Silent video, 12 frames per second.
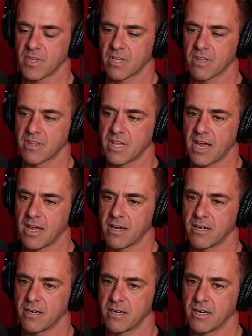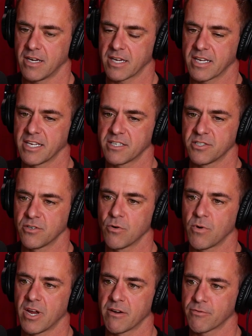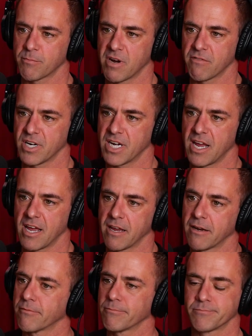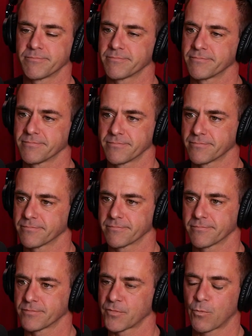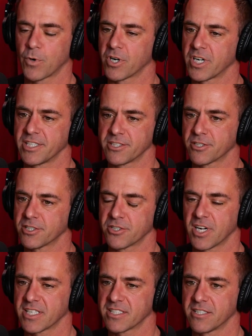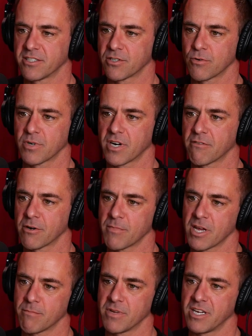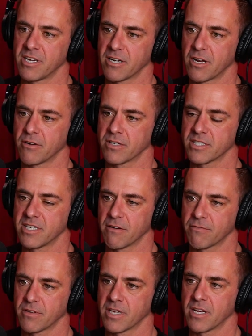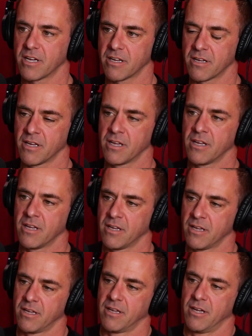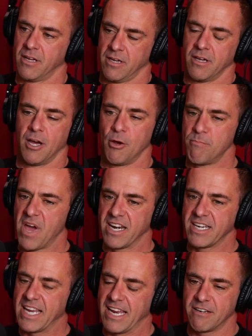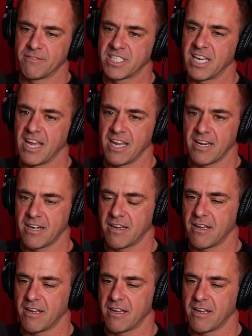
that it gets you away from everyday worries or stresses or whatever it may be. You know, it's definitely a meditative state